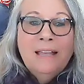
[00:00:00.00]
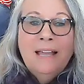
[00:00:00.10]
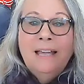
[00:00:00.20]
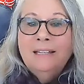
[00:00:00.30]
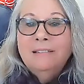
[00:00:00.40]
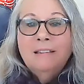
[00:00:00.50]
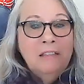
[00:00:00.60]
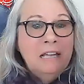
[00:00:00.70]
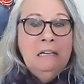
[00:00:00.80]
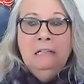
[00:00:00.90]
And
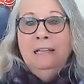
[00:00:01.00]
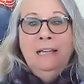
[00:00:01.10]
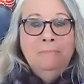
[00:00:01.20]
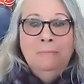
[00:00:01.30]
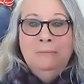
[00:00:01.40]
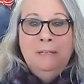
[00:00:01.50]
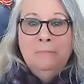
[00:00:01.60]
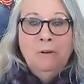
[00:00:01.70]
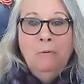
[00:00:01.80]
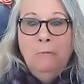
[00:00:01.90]
they didn't let
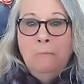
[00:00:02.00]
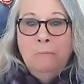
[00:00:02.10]
him go.